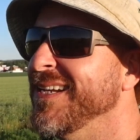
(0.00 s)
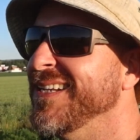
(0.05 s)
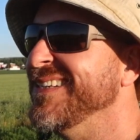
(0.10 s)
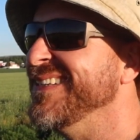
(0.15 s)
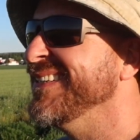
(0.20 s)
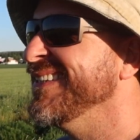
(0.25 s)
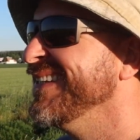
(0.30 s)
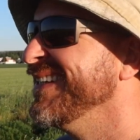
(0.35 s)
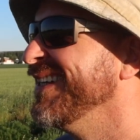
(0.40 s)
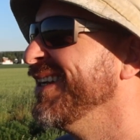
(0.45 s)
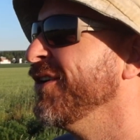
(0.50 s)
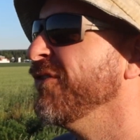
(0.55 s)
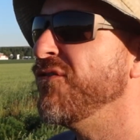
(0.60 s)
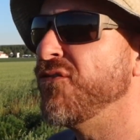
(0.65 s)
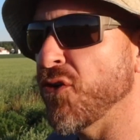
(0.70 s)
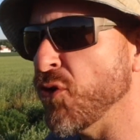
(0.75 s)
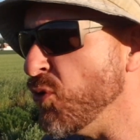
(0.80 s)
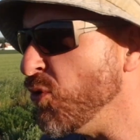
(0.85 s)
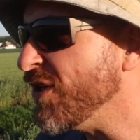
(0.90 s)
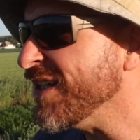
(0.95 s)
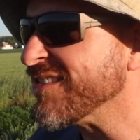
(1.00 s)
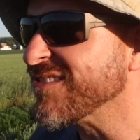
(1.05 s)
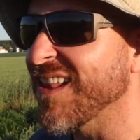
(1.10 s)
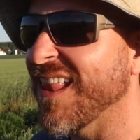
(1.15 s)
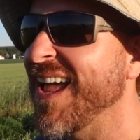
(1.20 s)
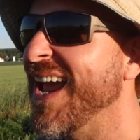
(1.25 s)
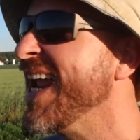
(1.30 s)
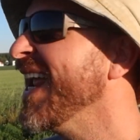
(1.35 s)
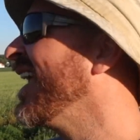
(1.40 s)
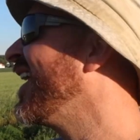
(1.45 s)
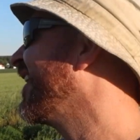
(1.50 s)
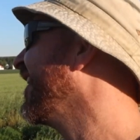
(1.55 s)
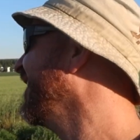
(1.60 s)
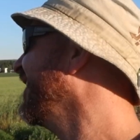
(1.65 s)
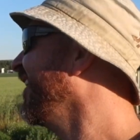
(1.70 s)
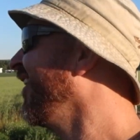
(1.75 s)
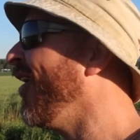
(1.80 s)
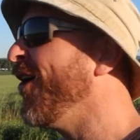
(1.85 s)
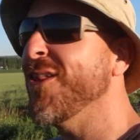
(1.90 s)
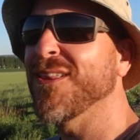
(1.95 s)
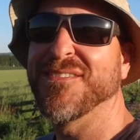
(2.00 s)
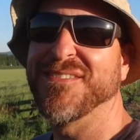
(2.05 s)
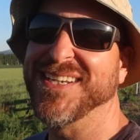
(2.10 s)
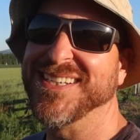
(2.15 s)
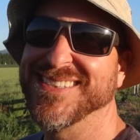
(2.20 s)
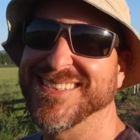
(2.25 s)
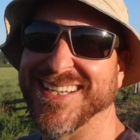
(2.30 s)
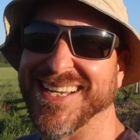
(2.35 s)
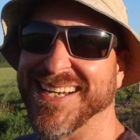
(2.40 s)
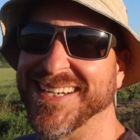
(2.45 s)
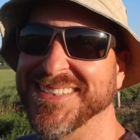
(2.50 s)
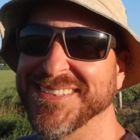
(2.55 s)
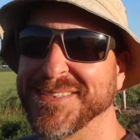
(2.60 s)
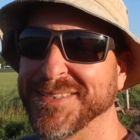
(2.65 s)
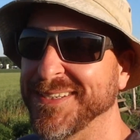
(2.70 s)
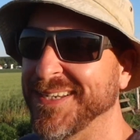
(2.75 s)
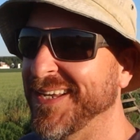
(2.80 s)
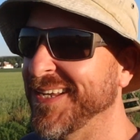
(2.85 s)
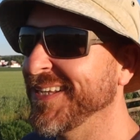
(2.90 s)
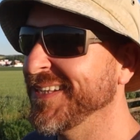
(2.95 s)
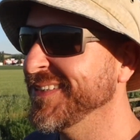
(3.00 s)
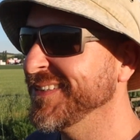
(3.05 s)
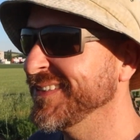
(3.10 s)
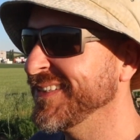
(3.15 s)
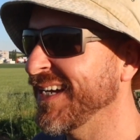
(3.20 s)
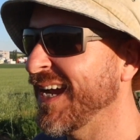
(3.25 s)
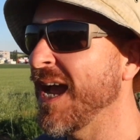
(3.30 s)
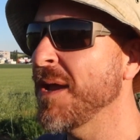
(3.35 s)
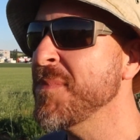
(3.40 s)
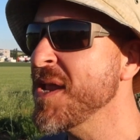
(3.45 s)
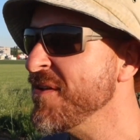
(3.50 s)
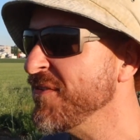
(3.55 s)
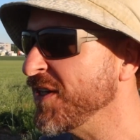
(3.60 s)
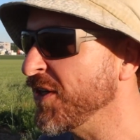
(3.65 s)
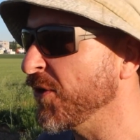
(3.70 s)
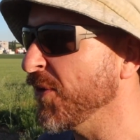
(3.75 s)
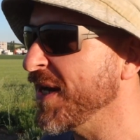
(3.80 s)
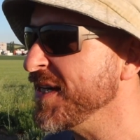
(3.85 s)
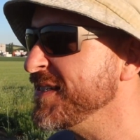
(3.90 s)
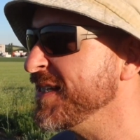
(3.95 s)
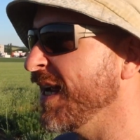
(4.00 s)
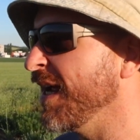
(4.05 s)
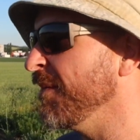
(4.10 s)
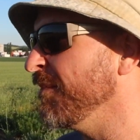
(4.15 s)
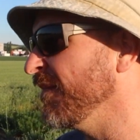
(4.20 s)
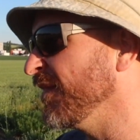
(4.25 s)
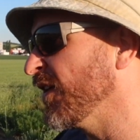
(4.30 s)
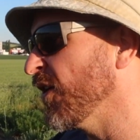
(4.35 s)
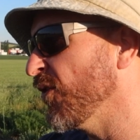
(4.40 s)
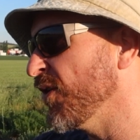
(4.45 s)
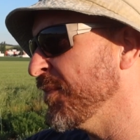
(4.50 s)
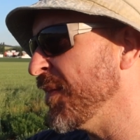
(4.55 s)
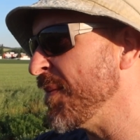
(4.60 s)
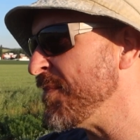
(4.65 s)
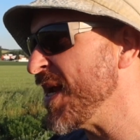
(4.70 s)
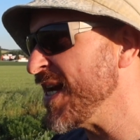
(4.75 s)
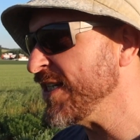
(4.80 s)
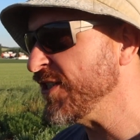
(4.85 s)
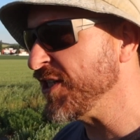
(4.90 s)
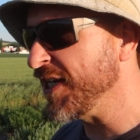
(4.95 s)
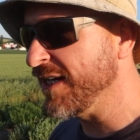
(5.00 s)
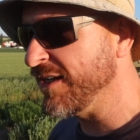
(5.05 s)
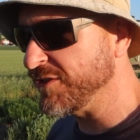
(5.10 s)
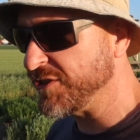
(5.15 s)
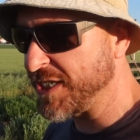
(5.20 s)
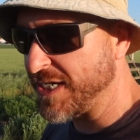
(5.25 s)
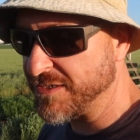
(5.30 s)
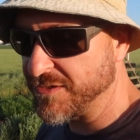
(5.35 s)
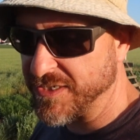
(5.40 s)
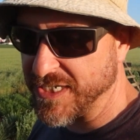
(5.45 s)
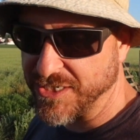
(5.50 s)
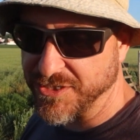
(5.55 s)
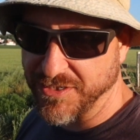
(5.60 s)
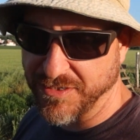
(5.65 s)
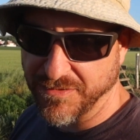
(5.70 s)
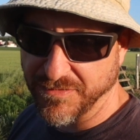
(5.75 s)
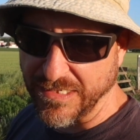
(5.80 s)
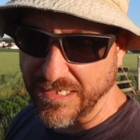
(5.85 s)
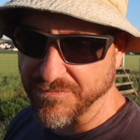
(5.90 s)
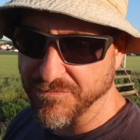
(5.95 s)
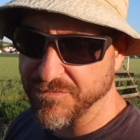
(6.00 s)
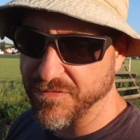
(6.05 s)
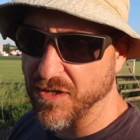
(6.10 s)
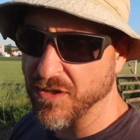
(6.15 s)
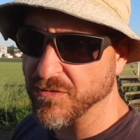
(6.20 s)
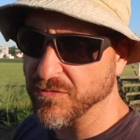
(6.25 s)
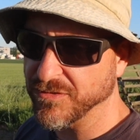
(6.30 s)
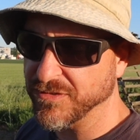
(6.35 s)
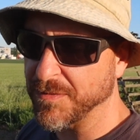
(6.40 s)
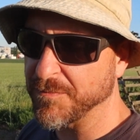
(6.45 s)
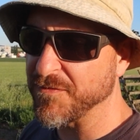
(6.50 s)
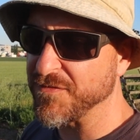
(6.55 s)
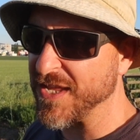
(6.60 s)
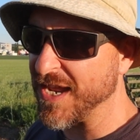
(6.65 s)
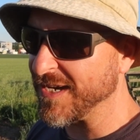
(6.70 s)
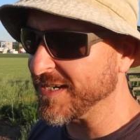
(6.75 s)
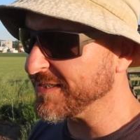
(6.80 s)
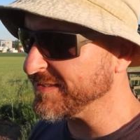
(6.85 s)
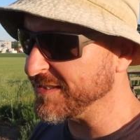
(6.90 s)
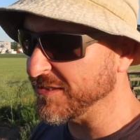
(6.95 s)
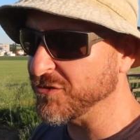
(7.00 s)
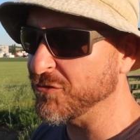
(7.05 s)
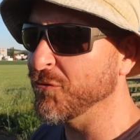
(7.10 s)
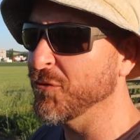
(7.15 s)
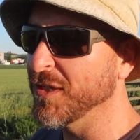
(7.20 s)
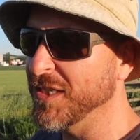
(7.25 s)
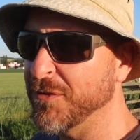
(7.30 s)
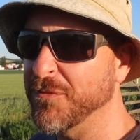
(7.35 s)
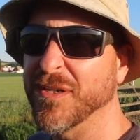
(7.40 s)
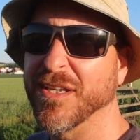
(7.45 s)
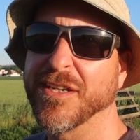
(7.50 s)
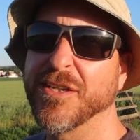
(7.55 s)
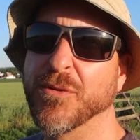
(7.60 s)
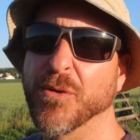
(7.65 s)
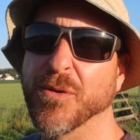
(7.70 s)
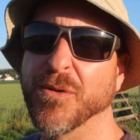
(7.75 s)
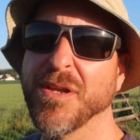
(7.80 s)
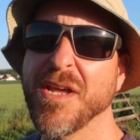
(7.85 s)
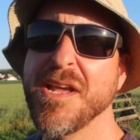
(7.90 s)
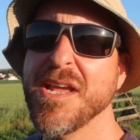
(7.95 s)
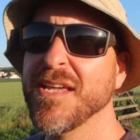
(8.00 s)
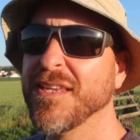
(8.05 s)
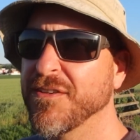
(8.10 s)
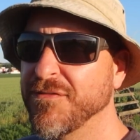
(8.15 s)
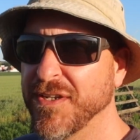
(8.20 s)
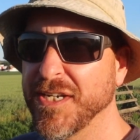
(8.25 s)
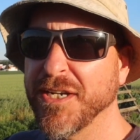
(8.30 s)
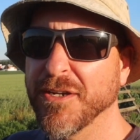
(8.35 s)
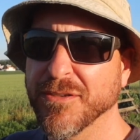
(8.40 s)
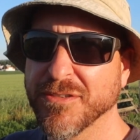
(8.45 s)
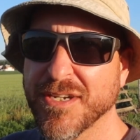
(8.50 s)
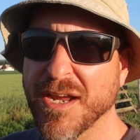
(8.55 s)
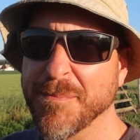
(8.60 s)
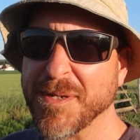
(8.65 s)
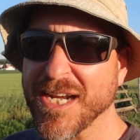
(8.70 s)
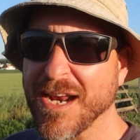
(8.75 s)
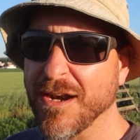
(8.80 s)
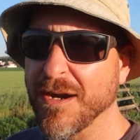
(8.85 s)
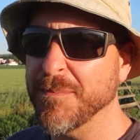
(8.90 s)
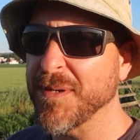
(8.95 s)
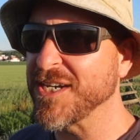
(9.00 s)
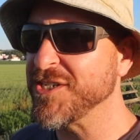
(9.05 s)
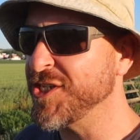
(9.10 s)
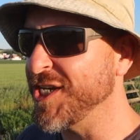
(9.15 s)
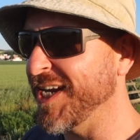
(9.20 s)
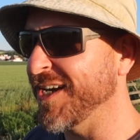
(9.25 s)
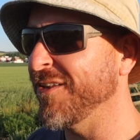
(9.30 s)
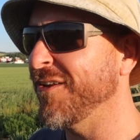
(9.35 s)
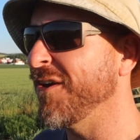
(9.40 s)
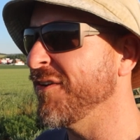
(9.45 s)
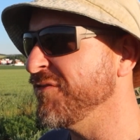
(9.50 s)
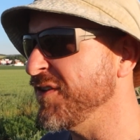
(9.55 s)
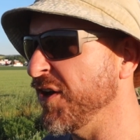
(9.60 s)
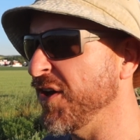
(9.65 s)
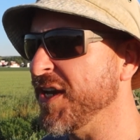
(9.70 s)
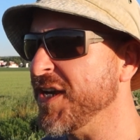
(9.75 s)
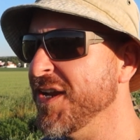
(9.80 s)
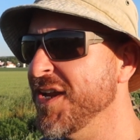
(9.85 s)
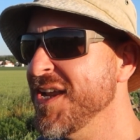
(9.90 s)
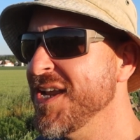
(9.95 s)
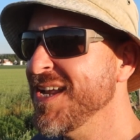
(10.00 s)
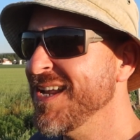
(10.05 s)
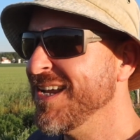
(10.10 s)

and food is like and all of these things and uh, I'm having a great time go to my main channel JaYoe Nation and, and follow some of that because it's really really cool the videos coming out on my channel are very